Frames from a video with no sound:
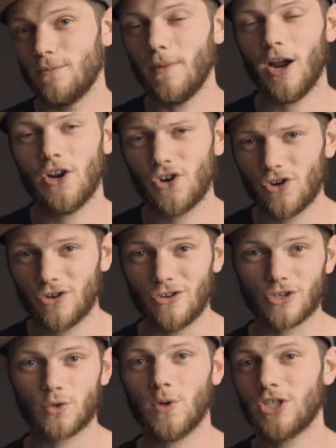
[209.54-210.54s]
your monitor,
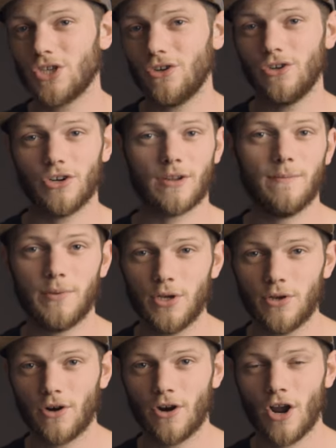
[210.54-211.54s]
your switcher, or your
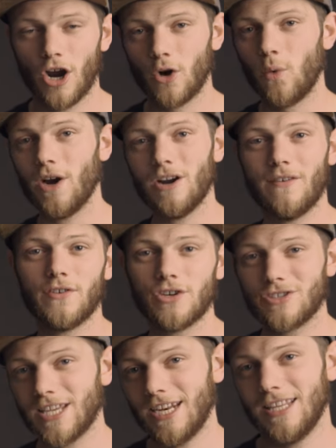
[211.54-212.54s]
computer, or wherever
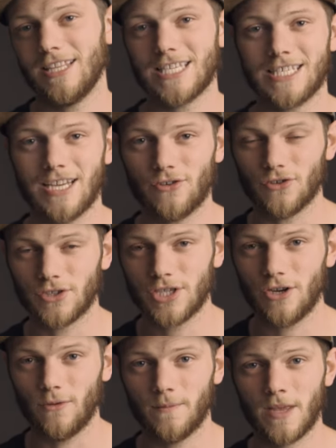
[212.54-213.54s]
you're sending this signal
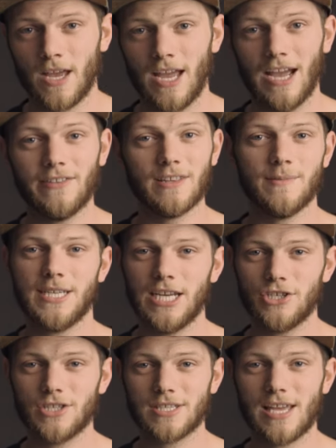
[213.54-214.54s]
to. And the
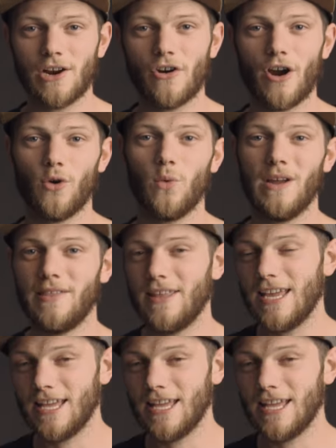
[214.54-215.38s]
limitations there are with